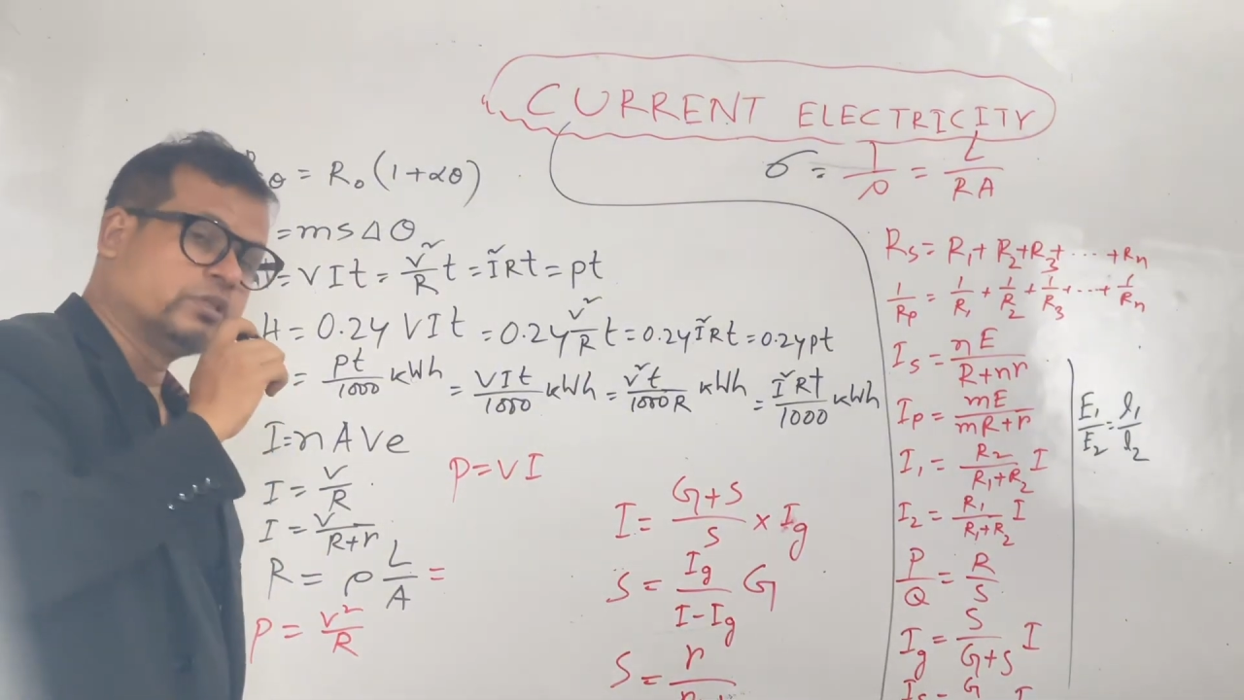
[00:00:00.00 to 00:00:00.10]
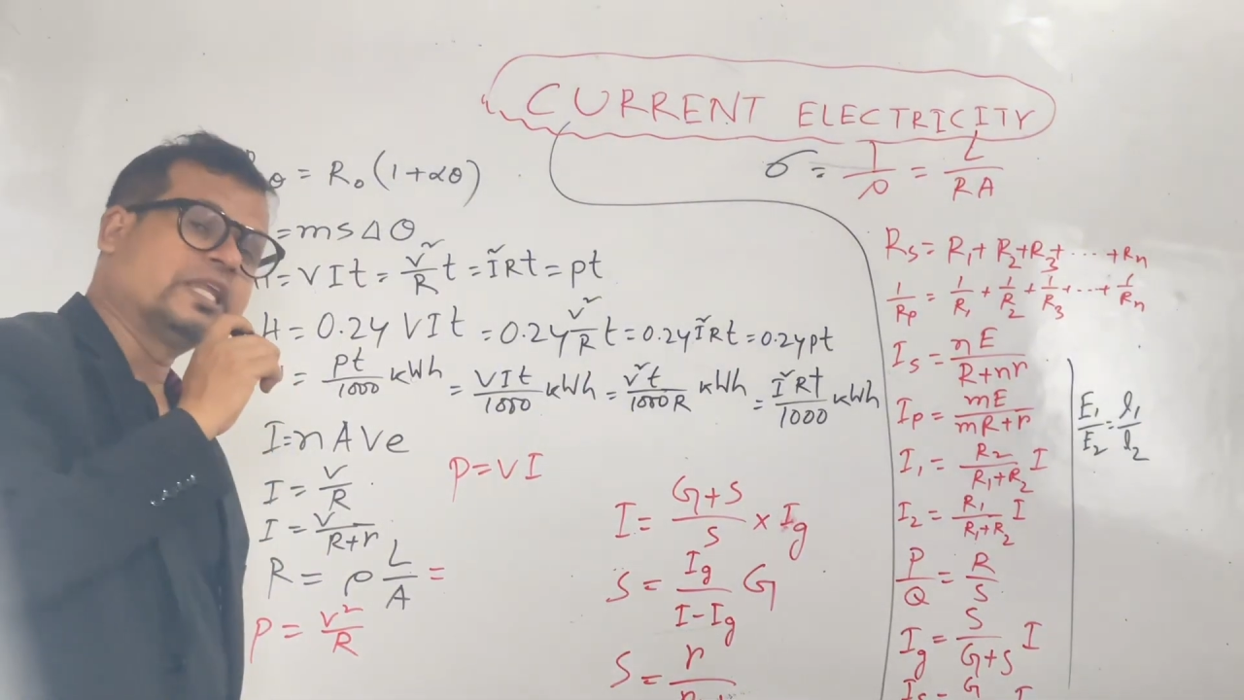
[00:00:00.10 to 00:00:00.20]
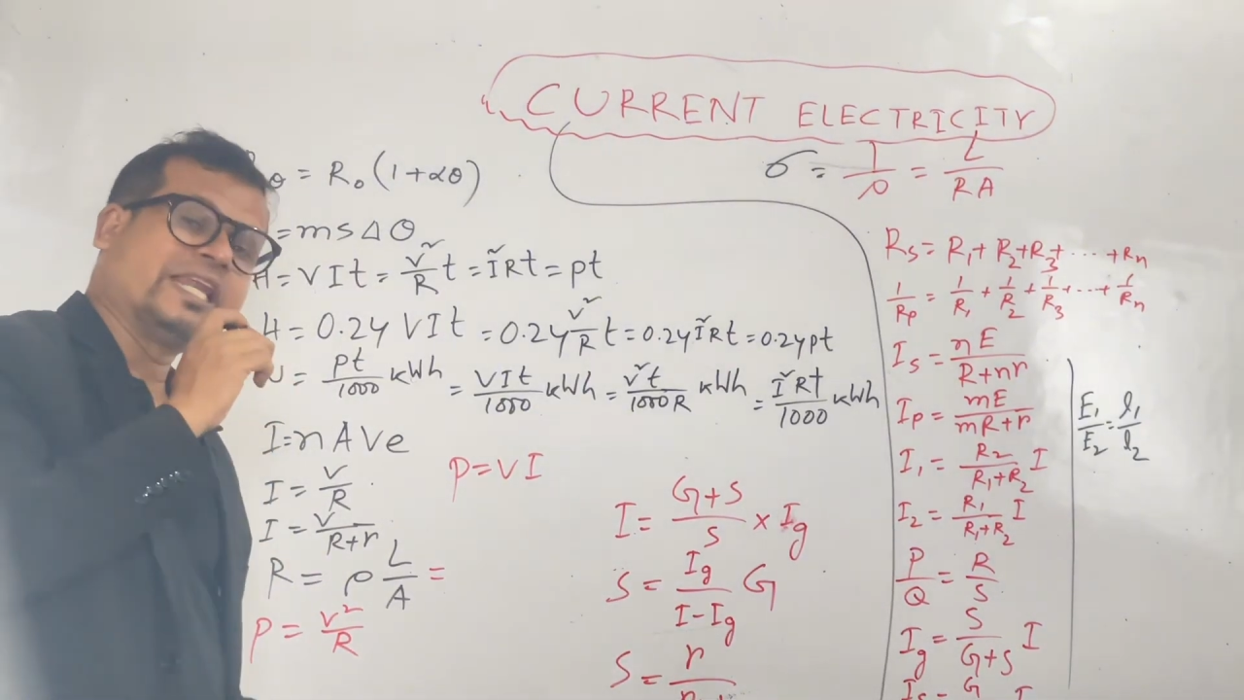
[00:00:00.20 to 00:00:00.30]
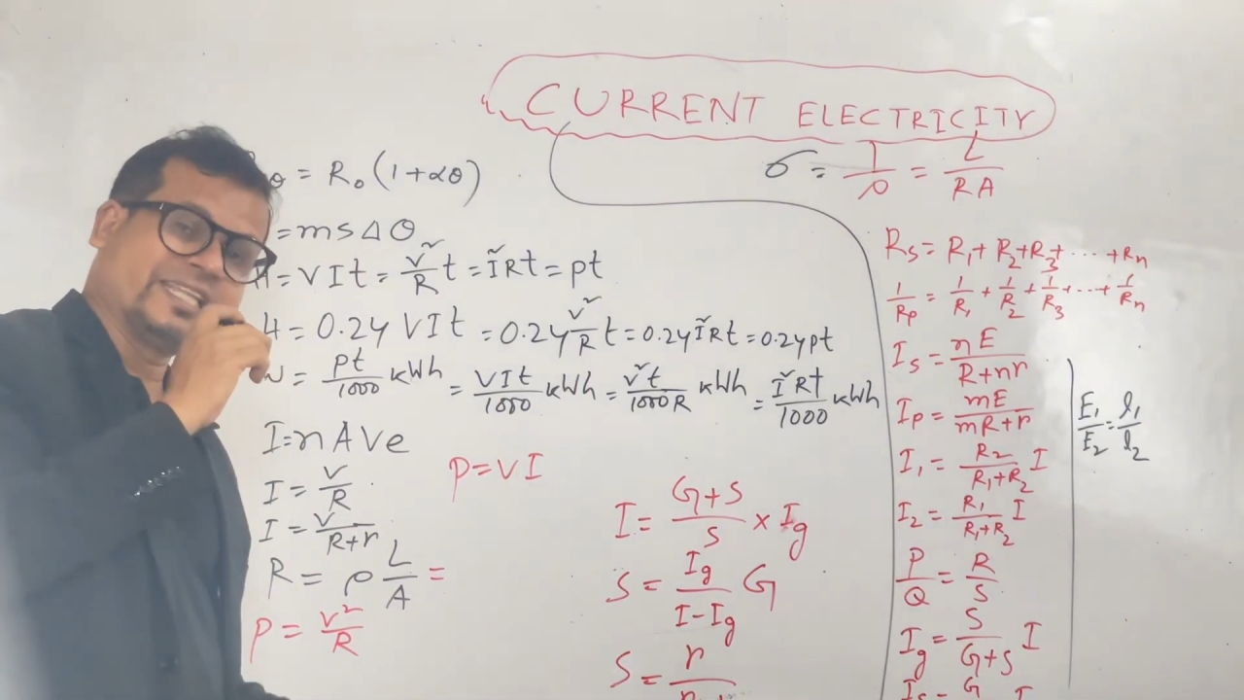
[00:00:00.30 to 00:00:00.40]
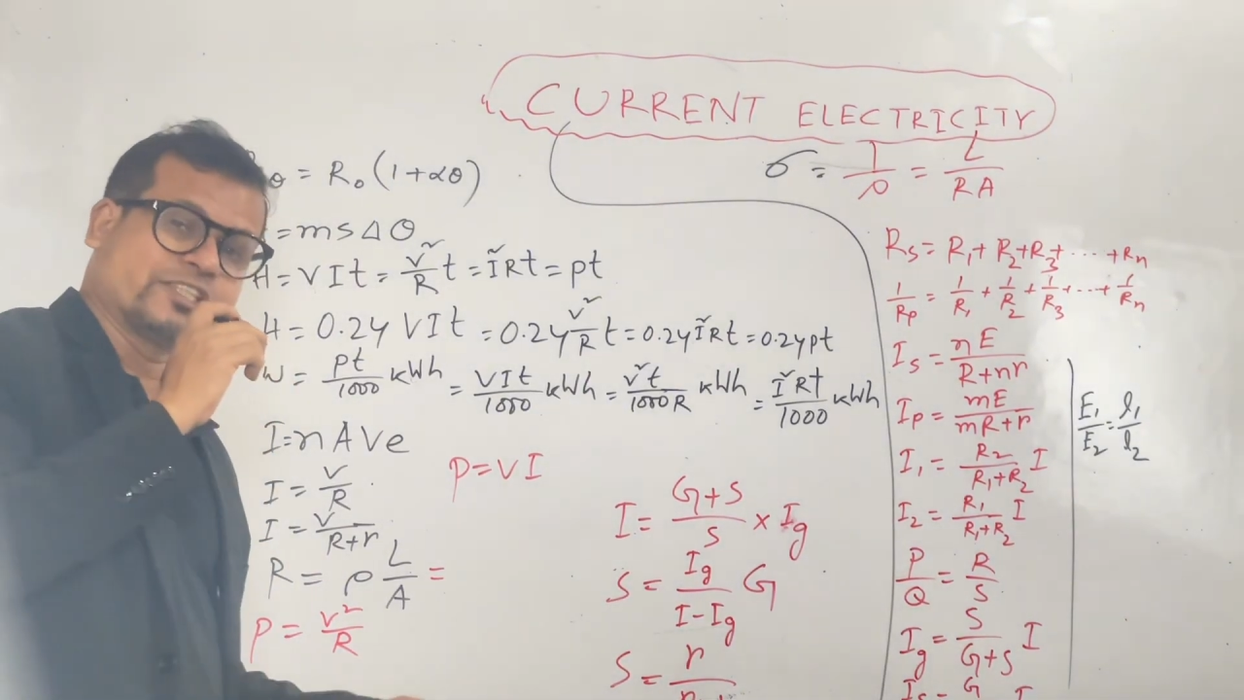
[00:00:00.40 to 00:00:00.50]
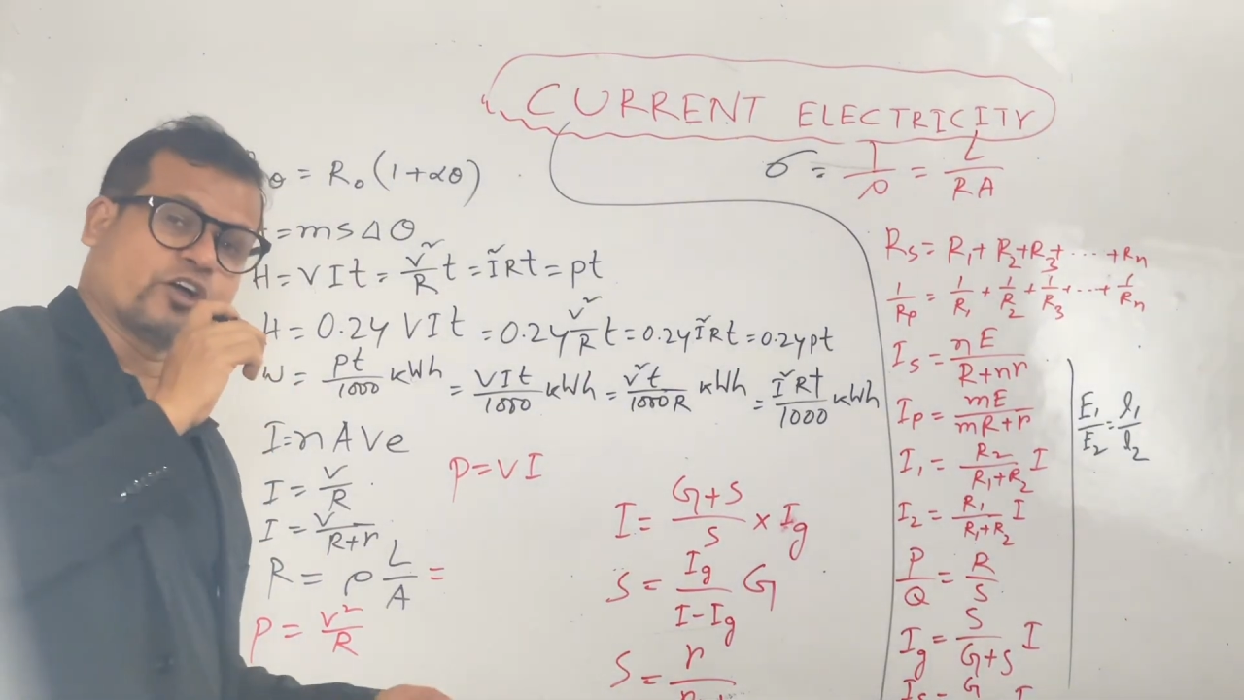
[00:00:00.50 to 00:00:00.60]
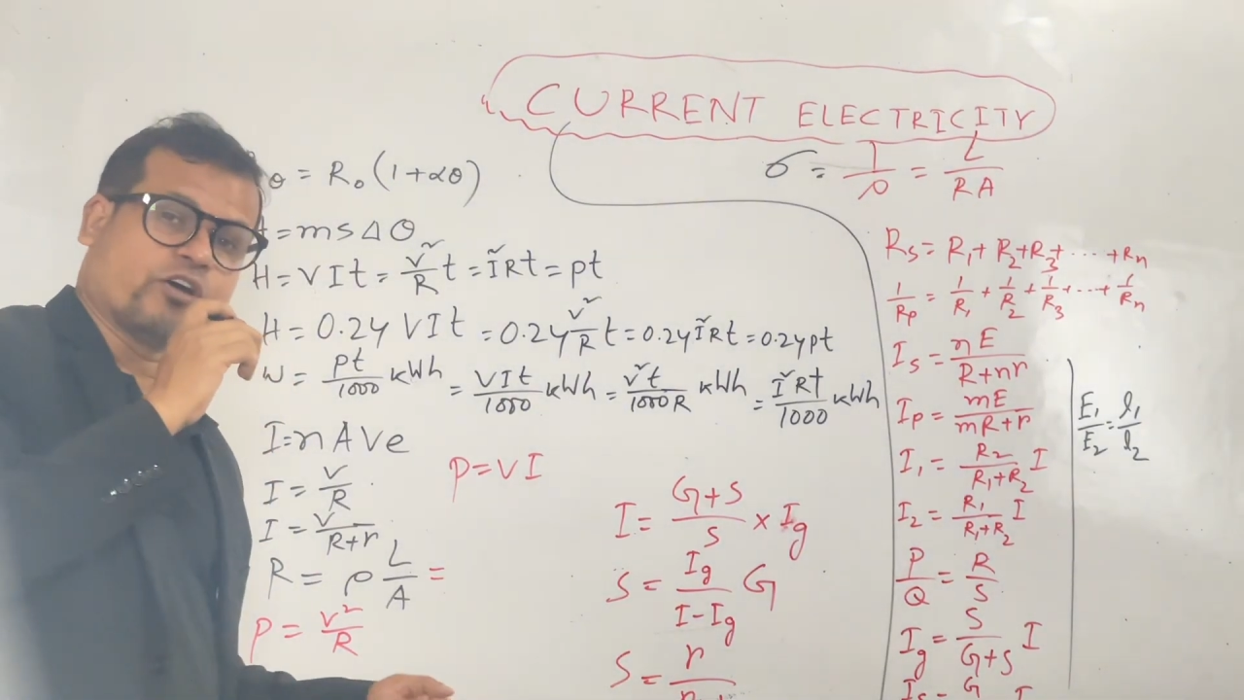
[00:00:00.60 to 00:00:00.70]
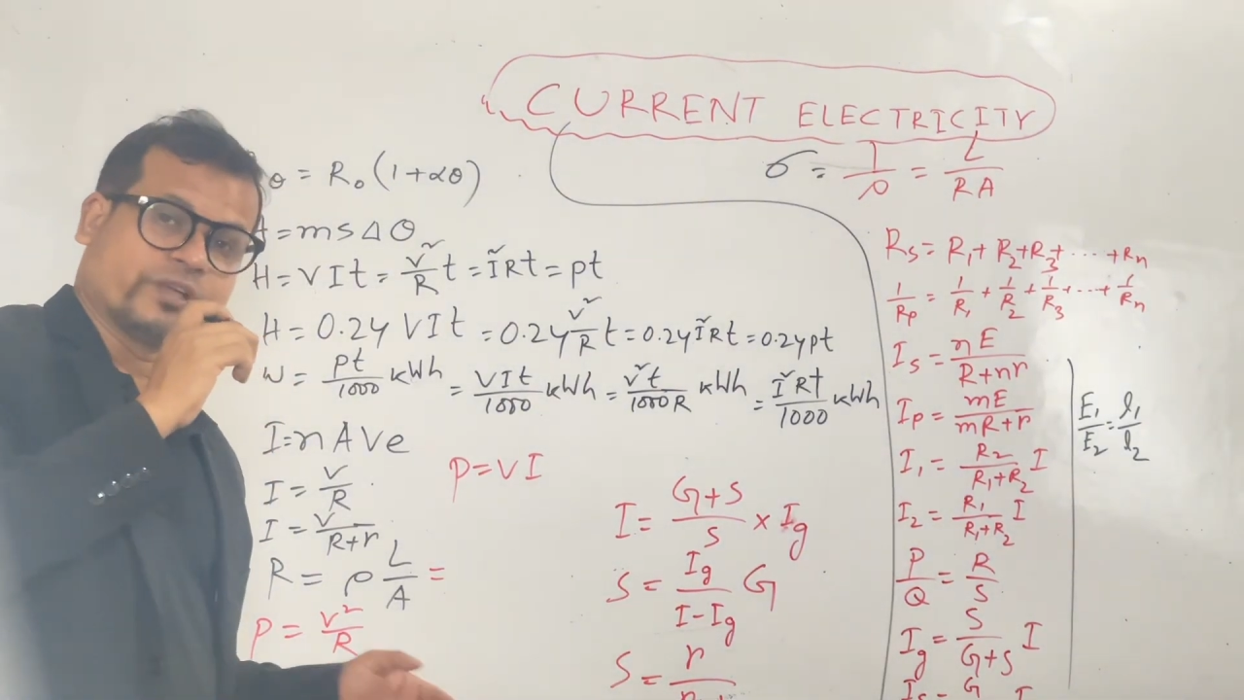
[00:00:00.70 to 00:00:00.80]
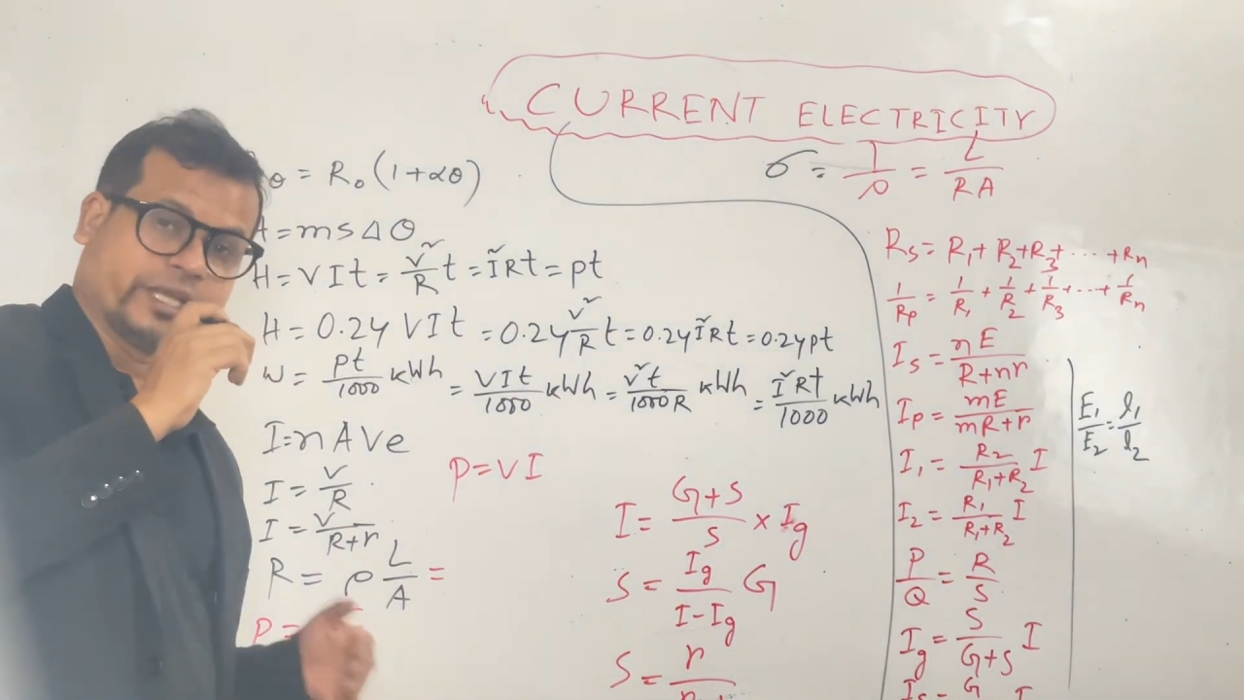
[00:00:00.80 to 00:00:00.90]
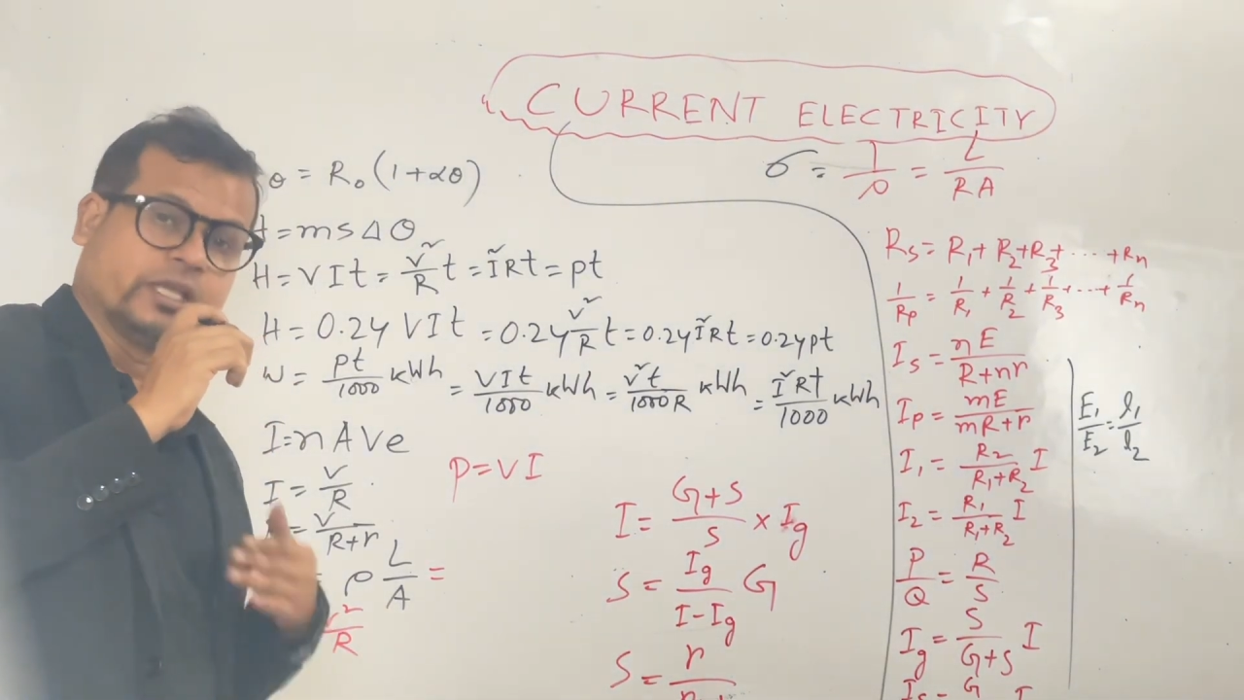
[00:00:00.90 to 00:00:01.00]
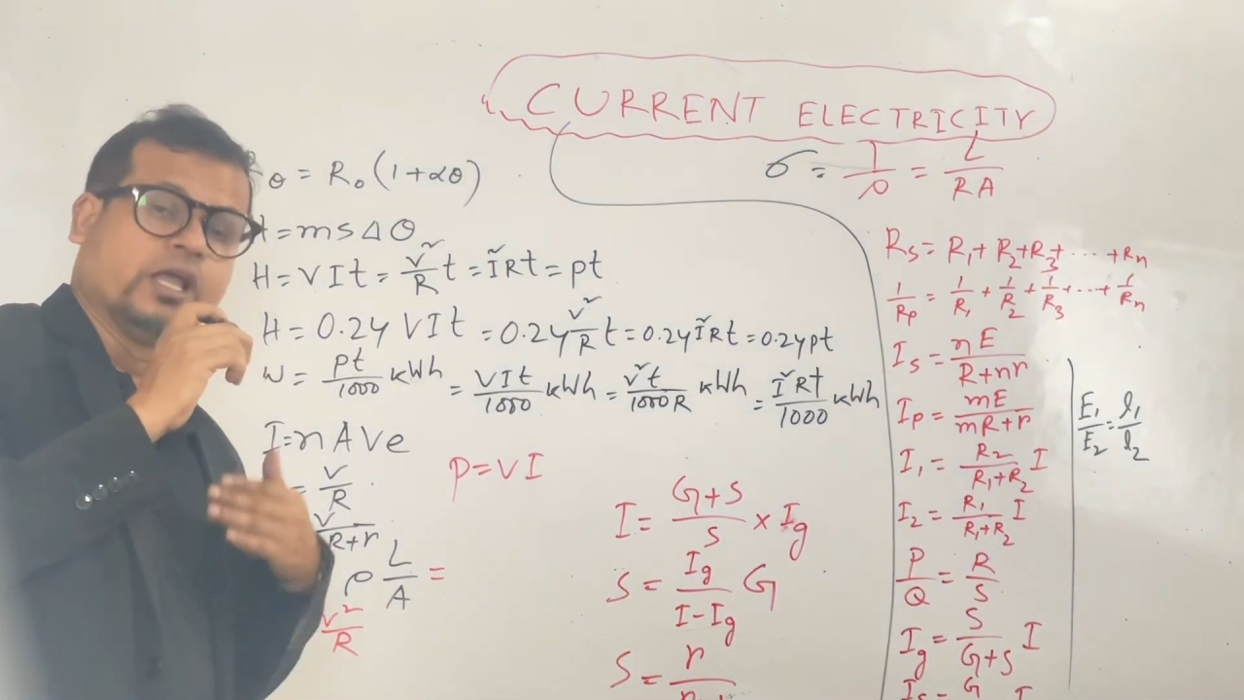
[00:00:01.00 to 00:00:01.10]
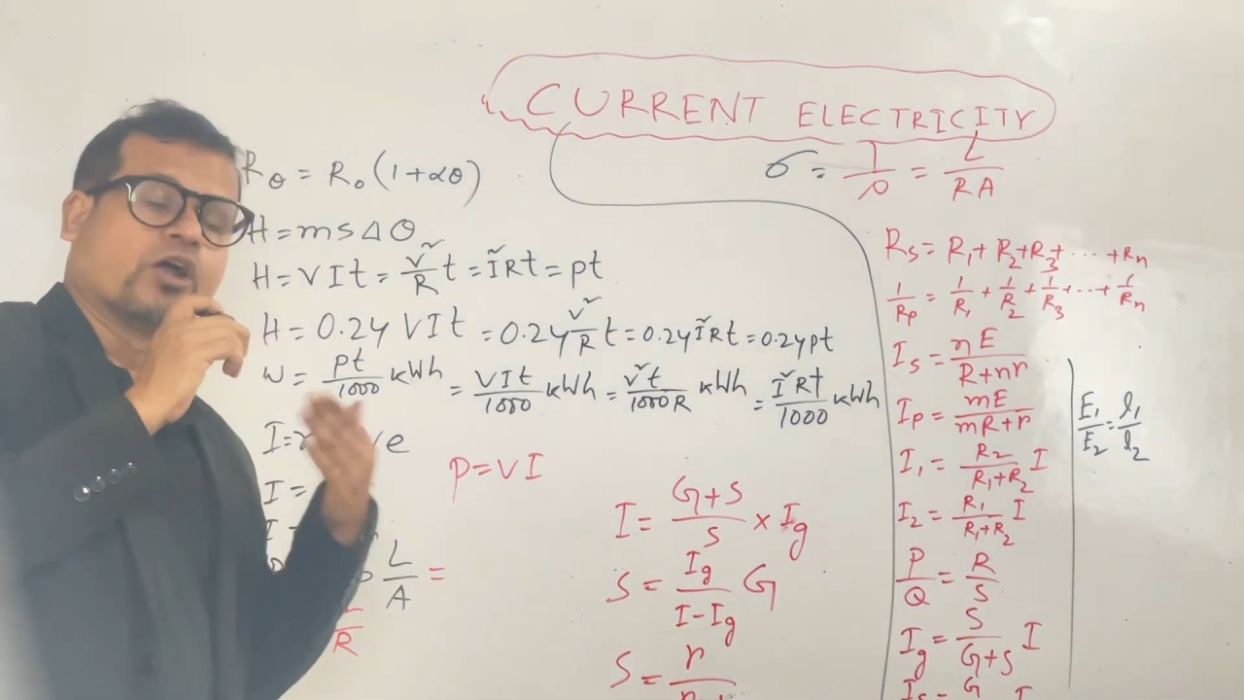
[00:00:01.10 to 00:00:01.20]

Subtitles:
the length of any